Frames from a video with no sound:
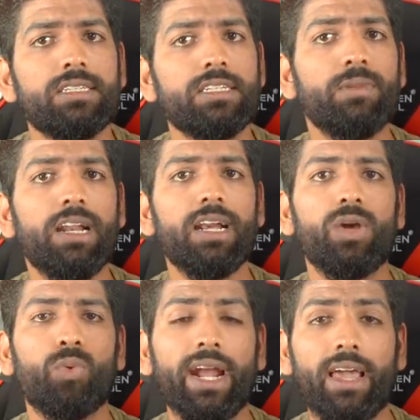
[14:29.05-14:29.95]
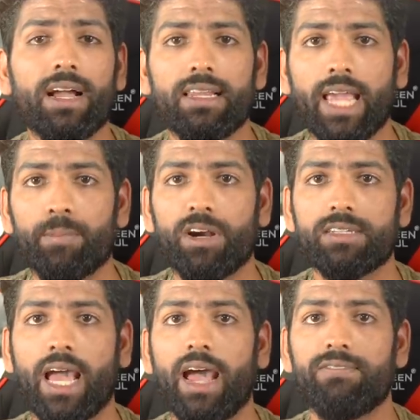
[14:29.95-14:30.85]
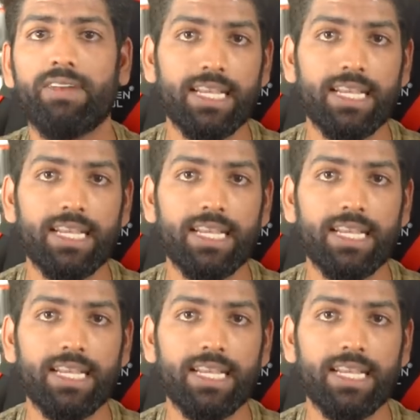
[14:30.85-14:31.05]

Similarly, wide-angle cameras have